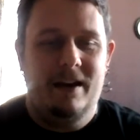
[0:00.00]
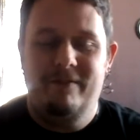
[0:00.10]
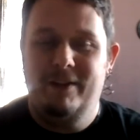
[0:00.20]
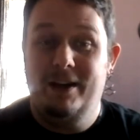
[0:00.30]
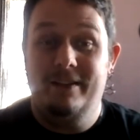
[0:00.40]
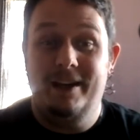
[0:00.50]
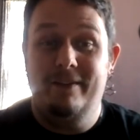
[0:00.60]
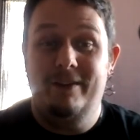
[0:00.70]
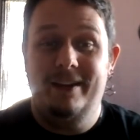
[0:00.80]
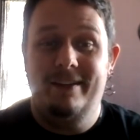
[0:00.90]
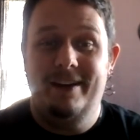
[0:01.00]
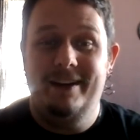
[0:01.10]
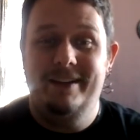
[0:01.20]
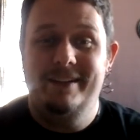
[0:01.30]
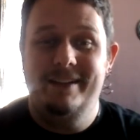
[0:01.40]
you can think of anything,
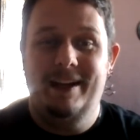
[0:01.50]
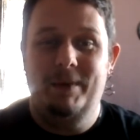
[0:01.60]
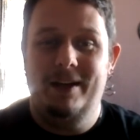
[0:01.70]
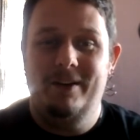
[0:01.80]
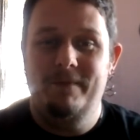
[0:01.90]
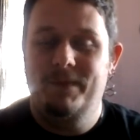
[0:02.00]
let me know.